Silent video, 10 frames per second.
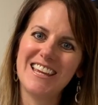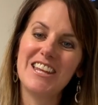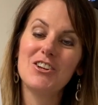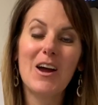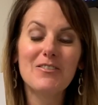
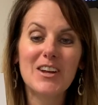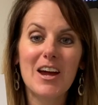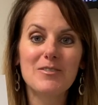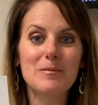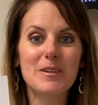And you have to
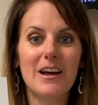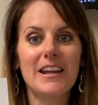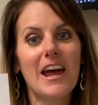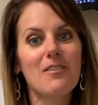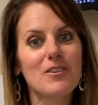have them
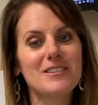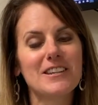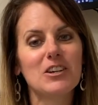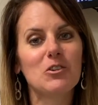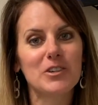done every
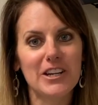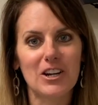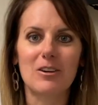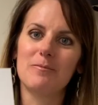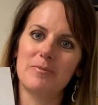single
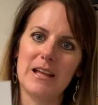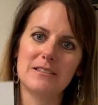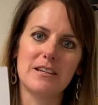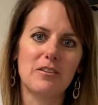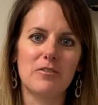year. That's
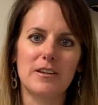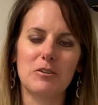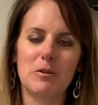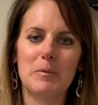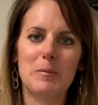another thing
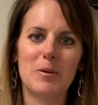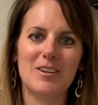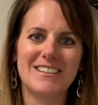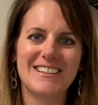to remember.